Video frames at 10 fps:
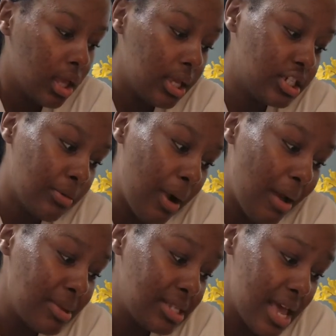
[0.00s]
it should
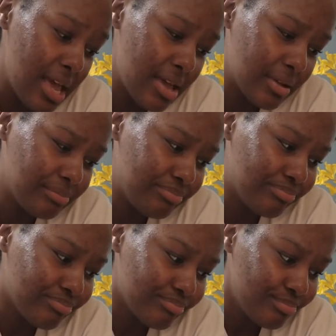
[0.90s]
probably take
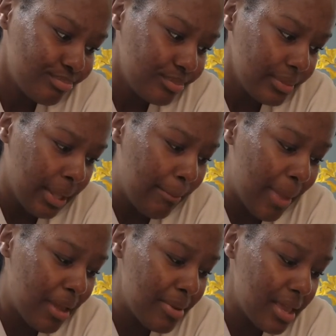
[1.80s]

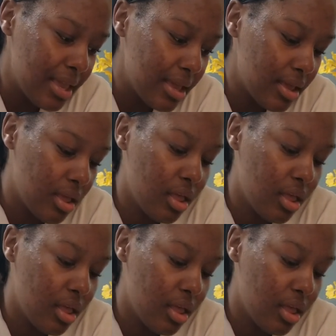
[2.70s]
maybe